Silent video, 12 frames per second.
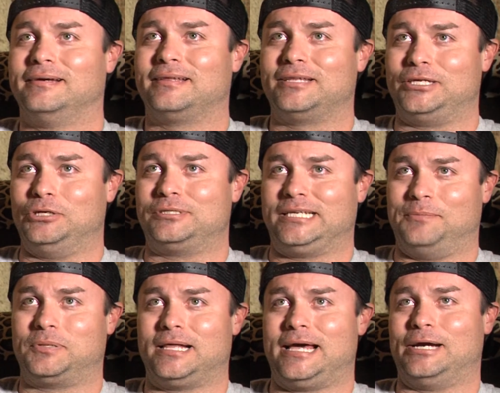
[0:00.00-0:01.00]
the UT
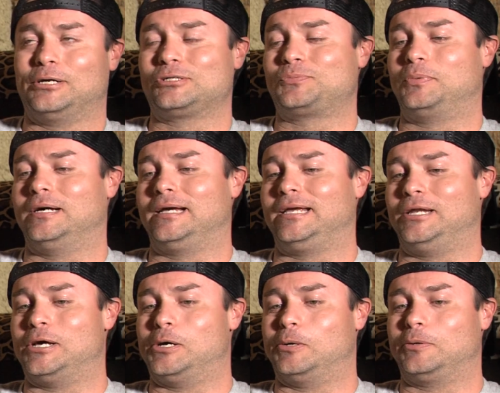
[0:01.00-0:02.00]
players, but you know,